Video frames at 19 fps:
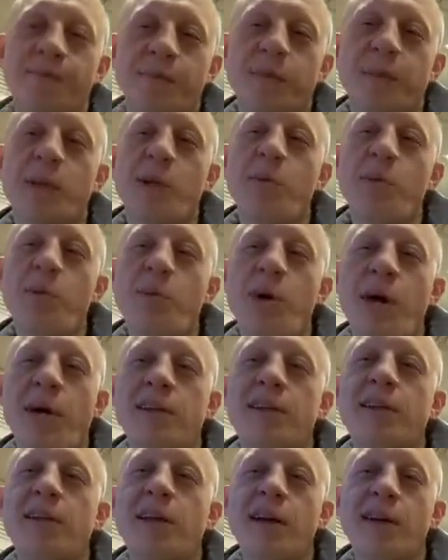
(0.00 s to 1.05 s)
Coming
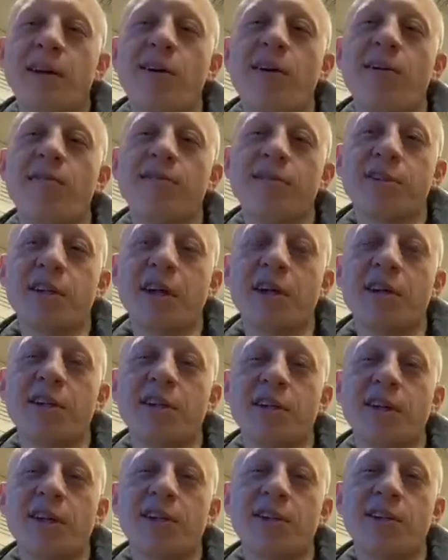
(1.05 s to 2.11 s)
back to that
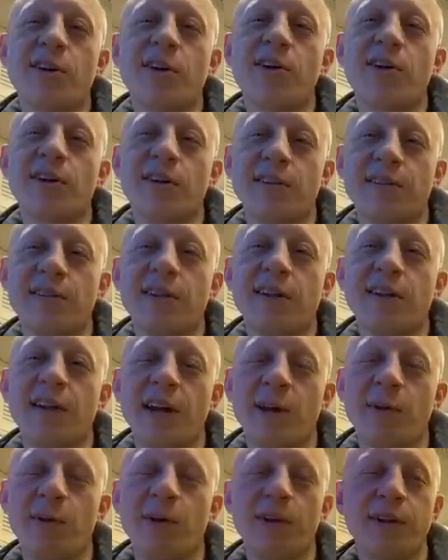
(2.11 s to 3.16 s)
conversation I started
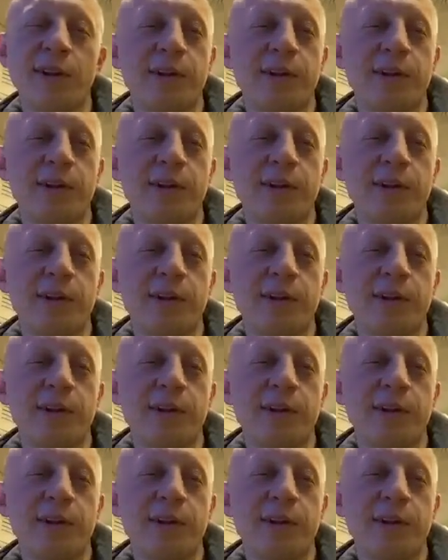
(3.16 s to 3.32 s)
today with,